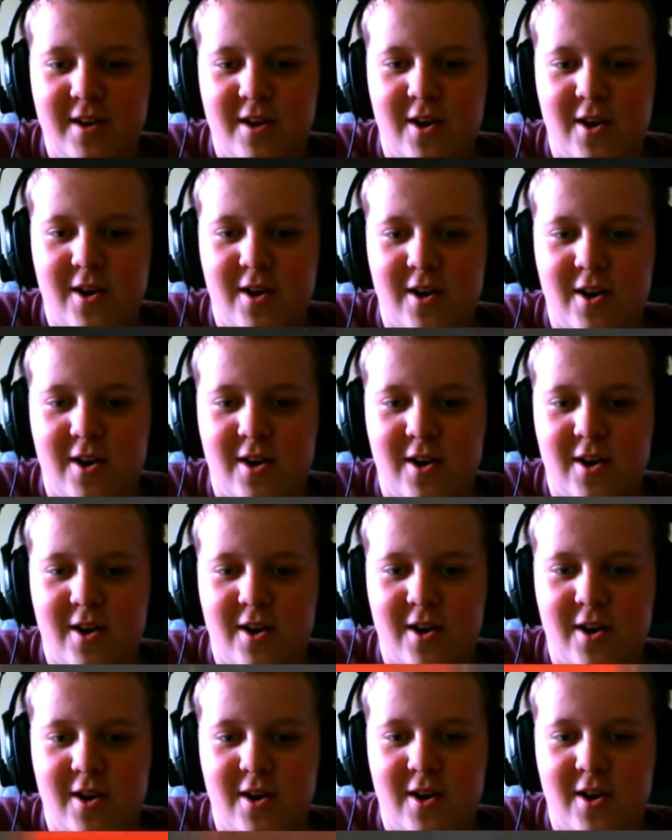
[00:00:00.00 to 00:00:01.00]
All right, book
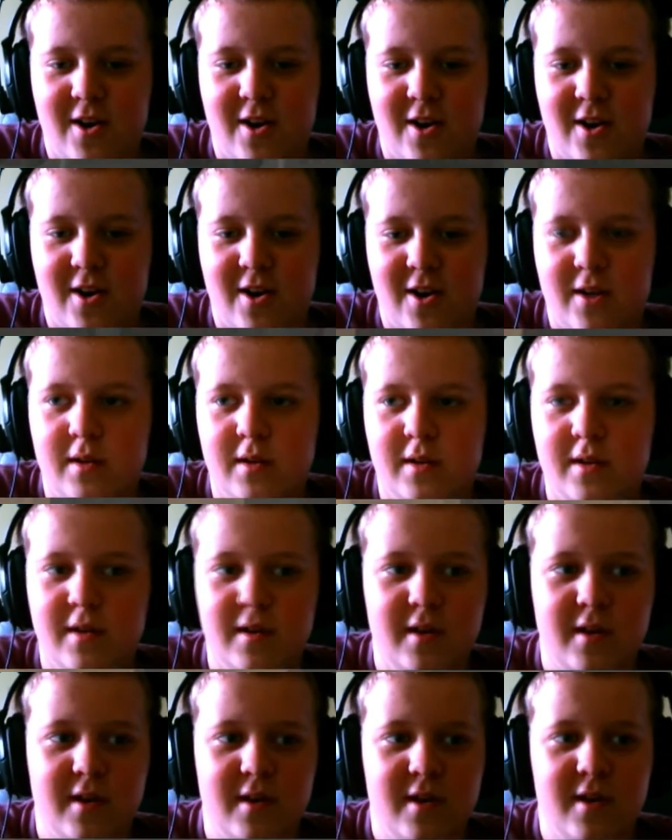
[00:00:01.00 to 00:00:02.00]
it.
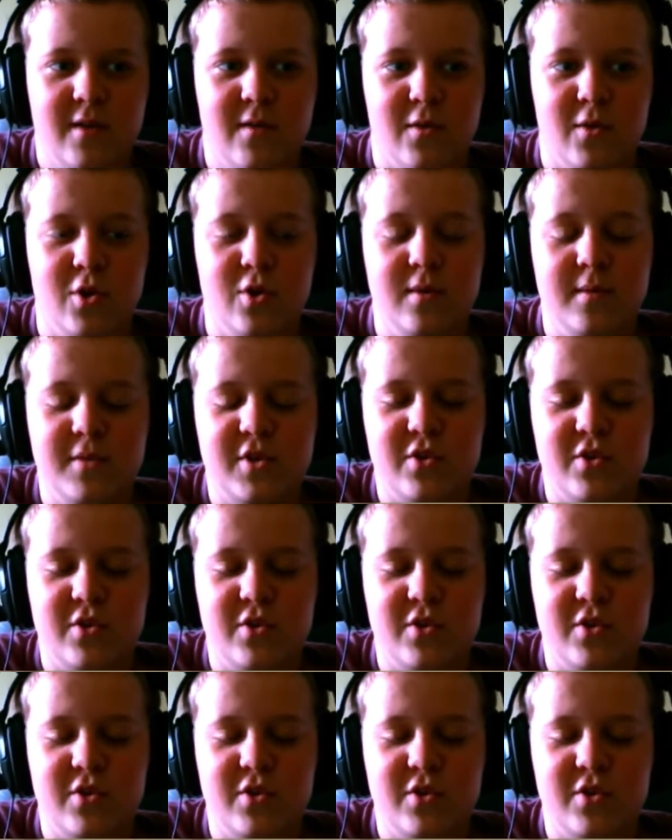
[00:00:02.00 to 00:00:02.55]
Room